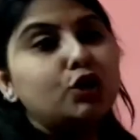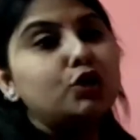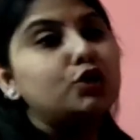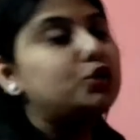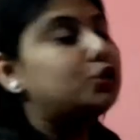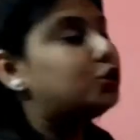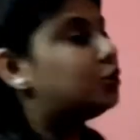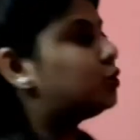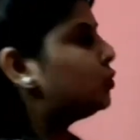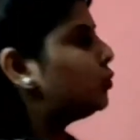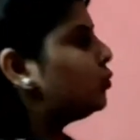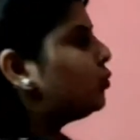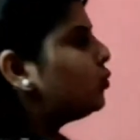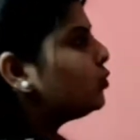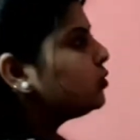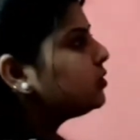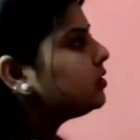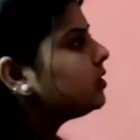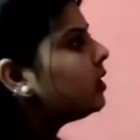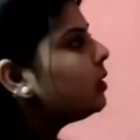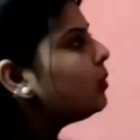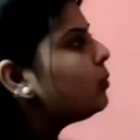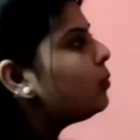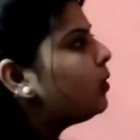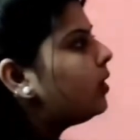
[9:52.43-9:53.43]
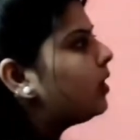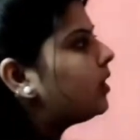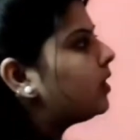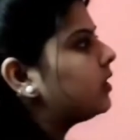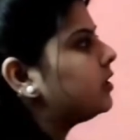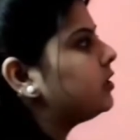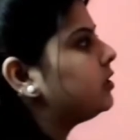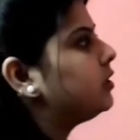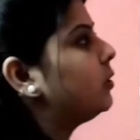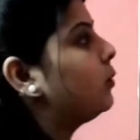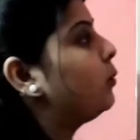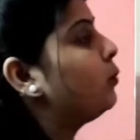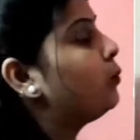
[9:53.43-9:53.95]
choose a word
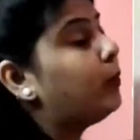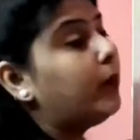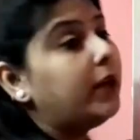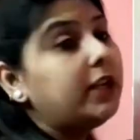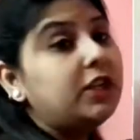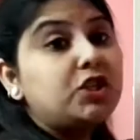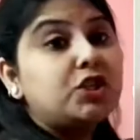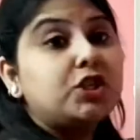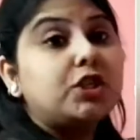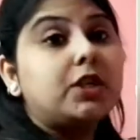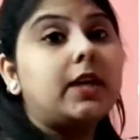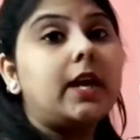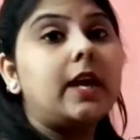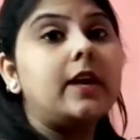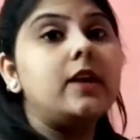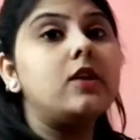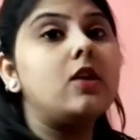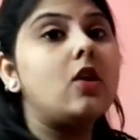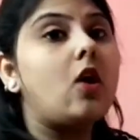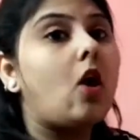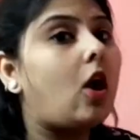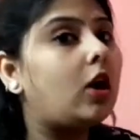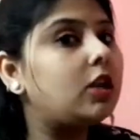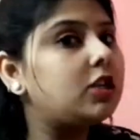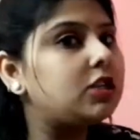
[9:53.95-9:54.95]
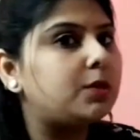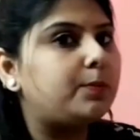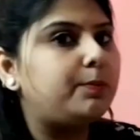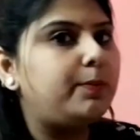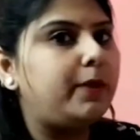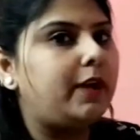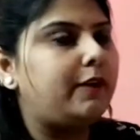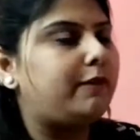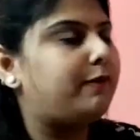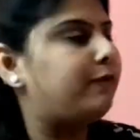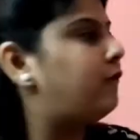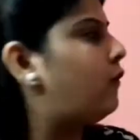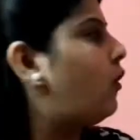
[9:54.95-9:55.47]
which cannot be
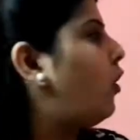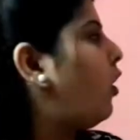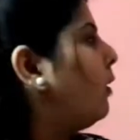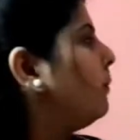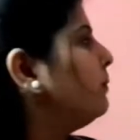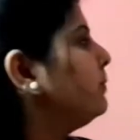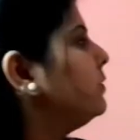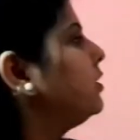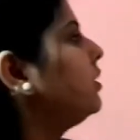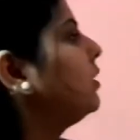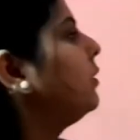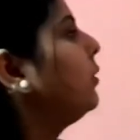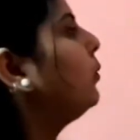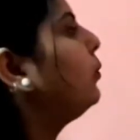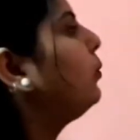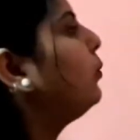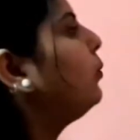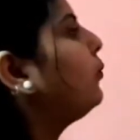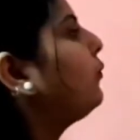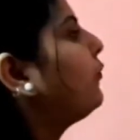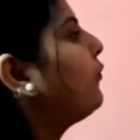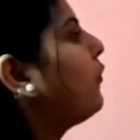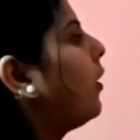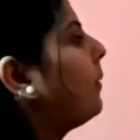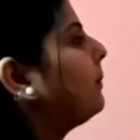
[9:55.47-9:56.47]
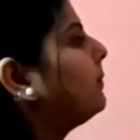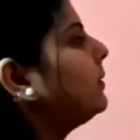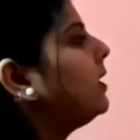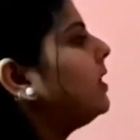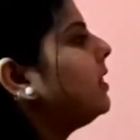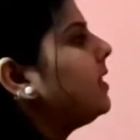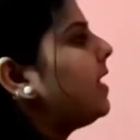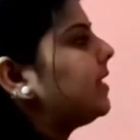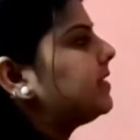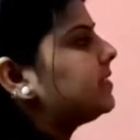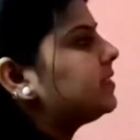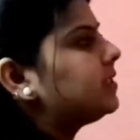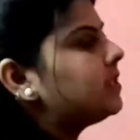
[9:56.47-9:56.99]
formed from the
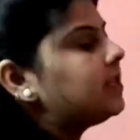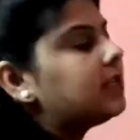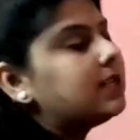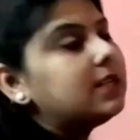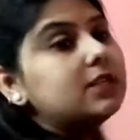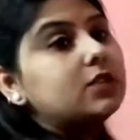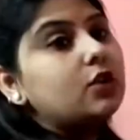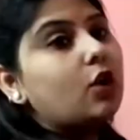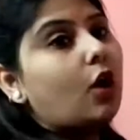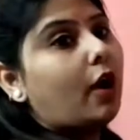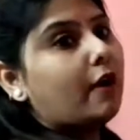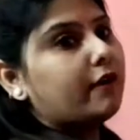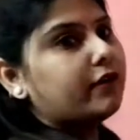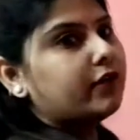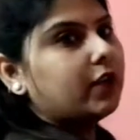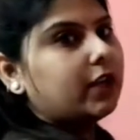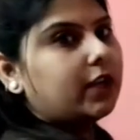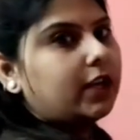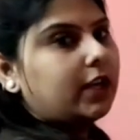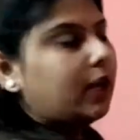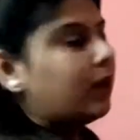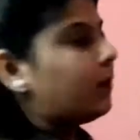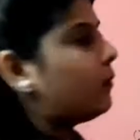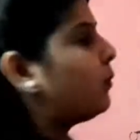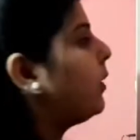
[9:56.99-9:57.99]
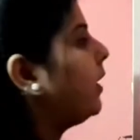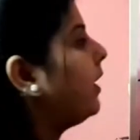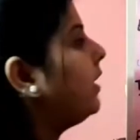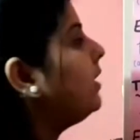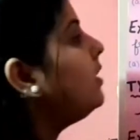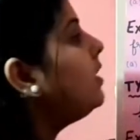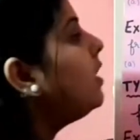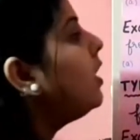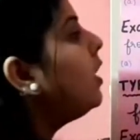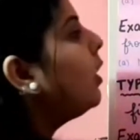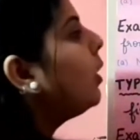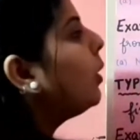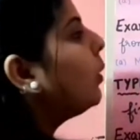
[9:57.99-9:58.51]
letters of the given
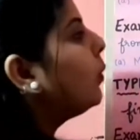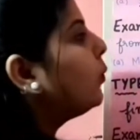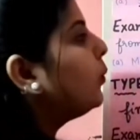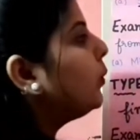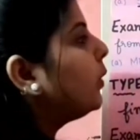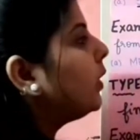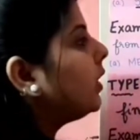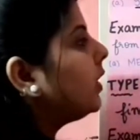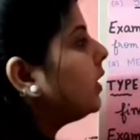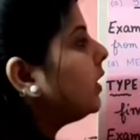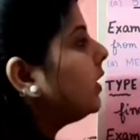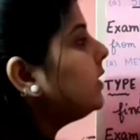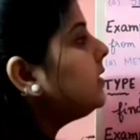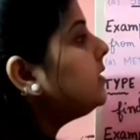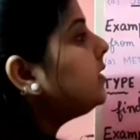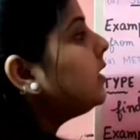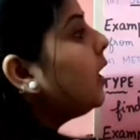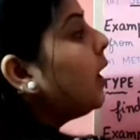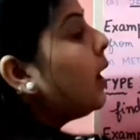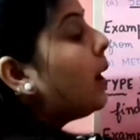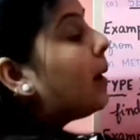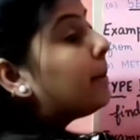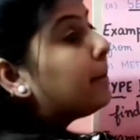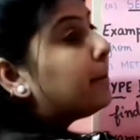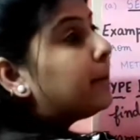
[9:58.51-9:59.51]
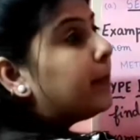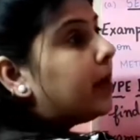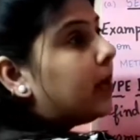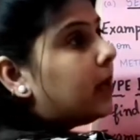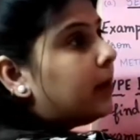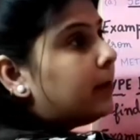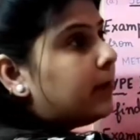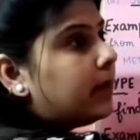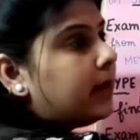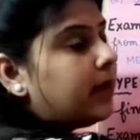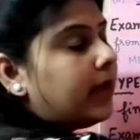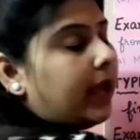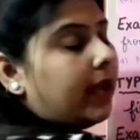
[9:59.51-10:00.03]
word
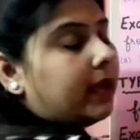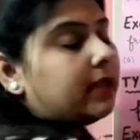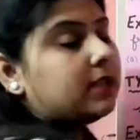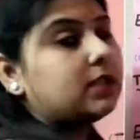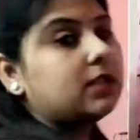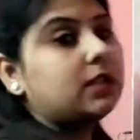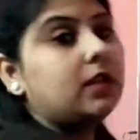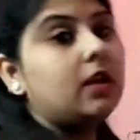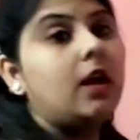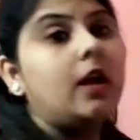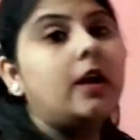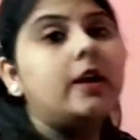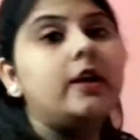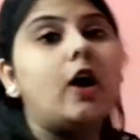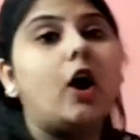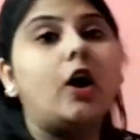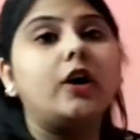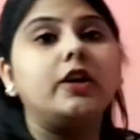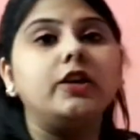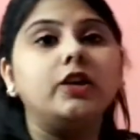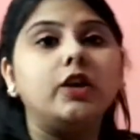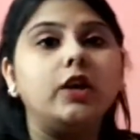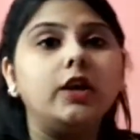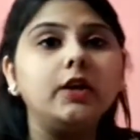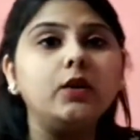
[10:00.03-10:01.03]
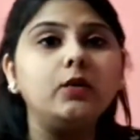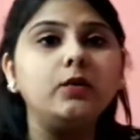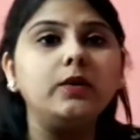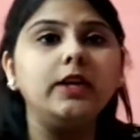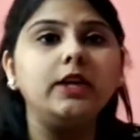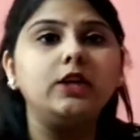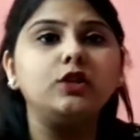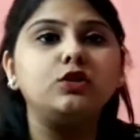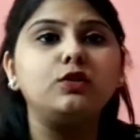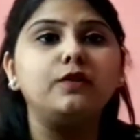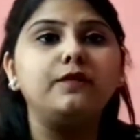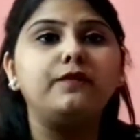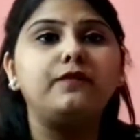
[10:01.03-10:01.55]
permanent. Now here you need
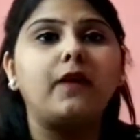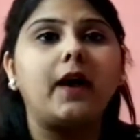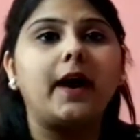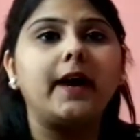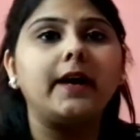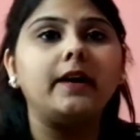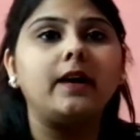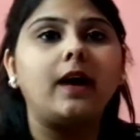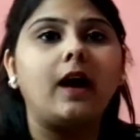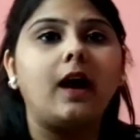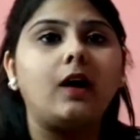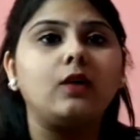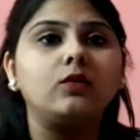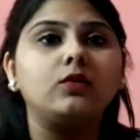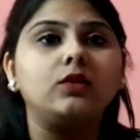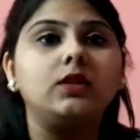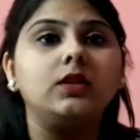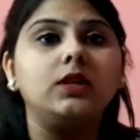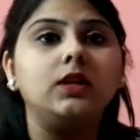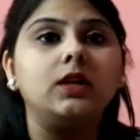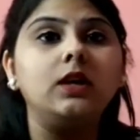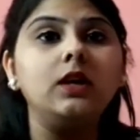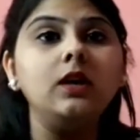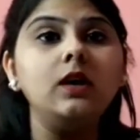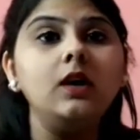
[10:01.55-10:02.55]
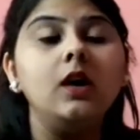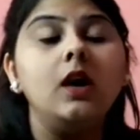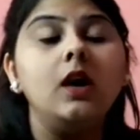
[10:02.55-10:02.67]
to find out the